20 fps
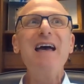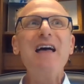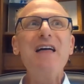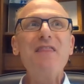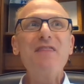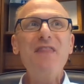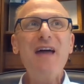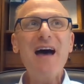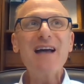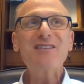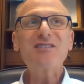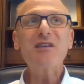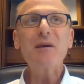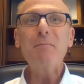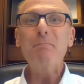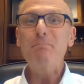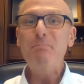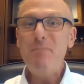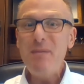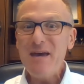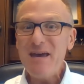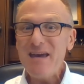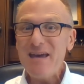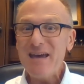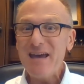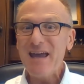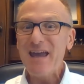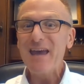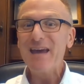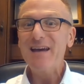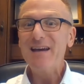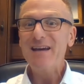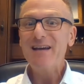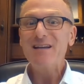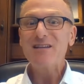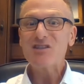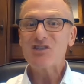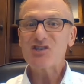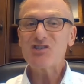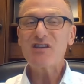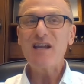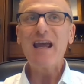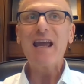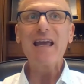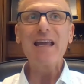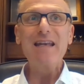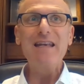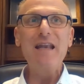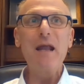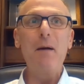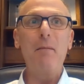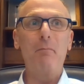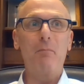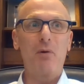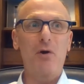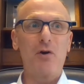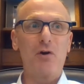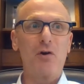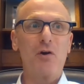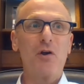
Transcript: That's a big stinking number.